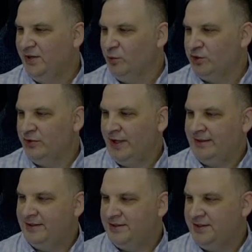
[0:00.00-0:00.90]
Would you
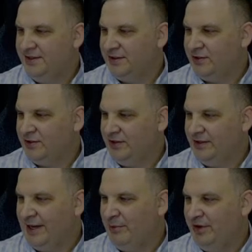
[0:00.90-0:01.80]
like to see a
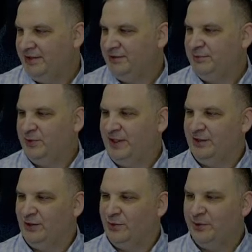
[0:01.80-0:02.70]
collaboration between
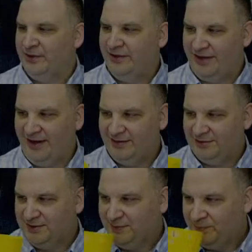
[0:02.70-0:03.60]
Lockwood and Arnold?